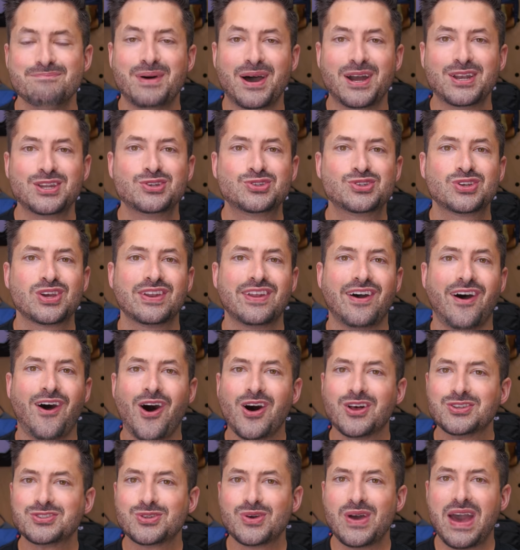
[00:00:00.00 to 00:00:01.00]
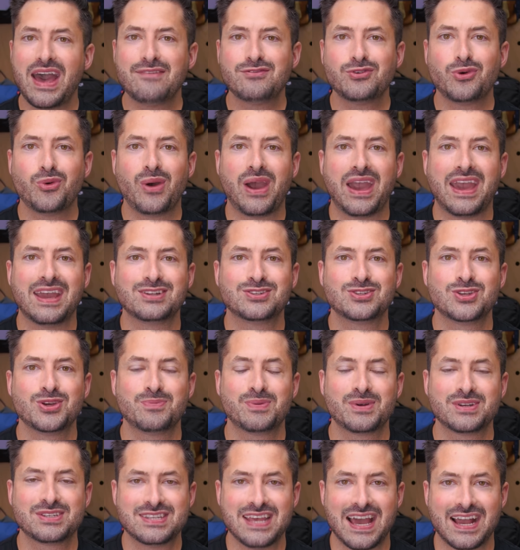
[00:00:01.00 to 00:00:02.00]
But you should also have a way to
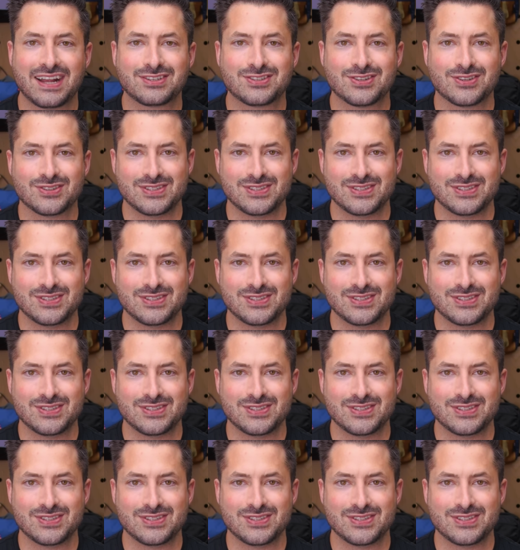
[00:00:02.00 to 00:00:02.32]
protect your